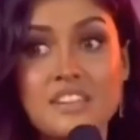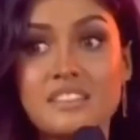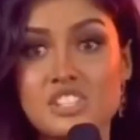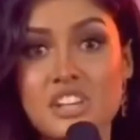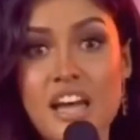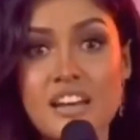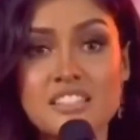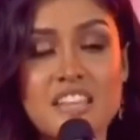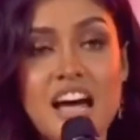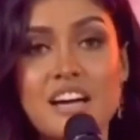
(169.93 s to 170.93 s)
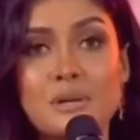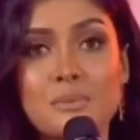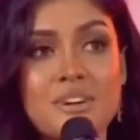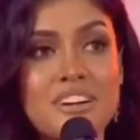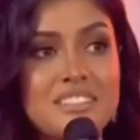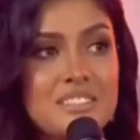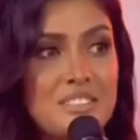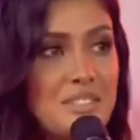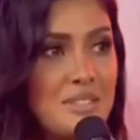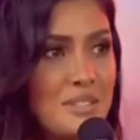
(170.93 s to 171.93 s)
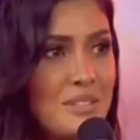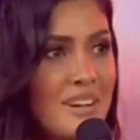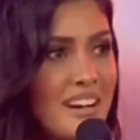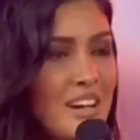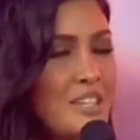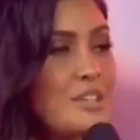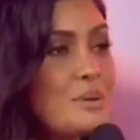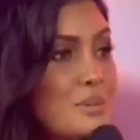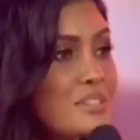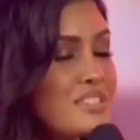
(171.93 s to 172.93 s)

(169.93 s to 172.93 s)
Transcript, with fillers: the chance, I want to use the